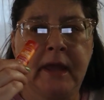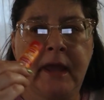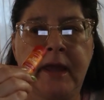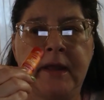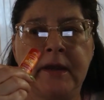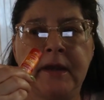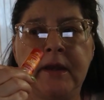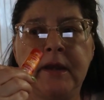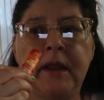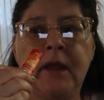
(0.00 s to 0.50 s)

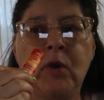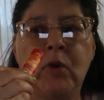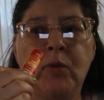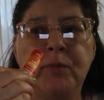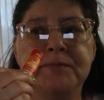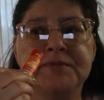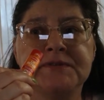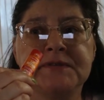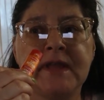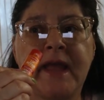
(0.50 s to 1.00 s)
and it
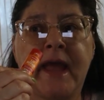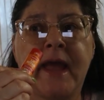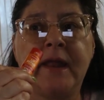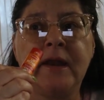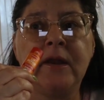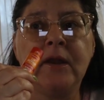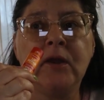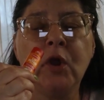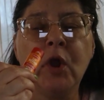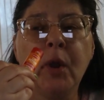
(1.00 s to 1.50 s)
helps
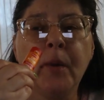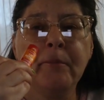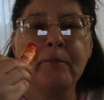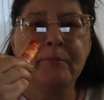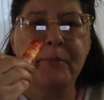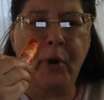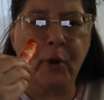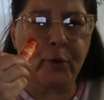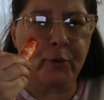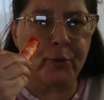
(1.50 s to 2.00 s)
that
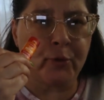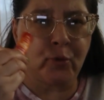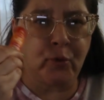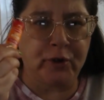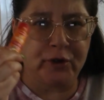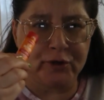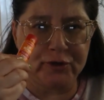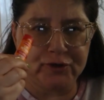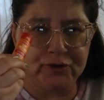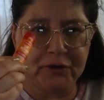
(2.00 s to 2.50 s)
burn
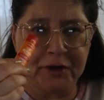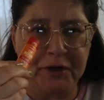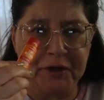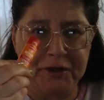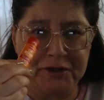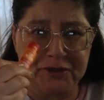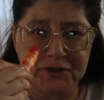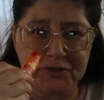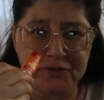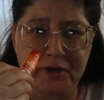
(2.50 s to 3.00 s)
when you're trying
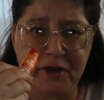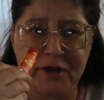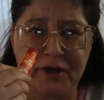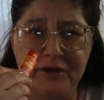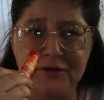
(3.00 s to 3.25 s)
to stretch